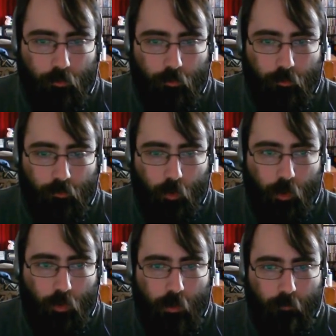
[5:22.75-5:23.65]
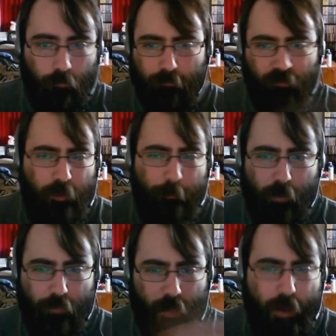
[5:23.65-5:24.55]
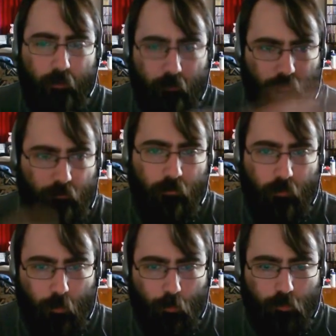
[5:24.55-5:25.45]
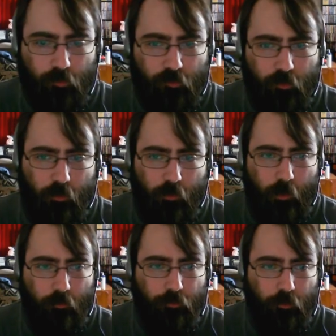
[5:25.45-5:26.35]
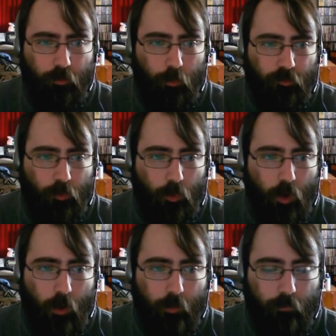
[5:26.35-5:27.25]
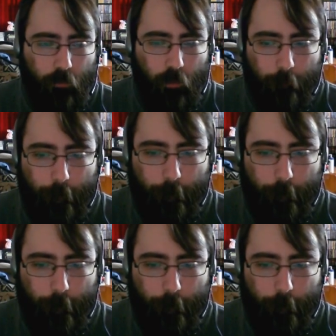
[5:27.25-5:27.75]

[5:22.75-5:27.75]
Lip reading: So I'll skip all that, and we'll just kind of show you what's going on in the game.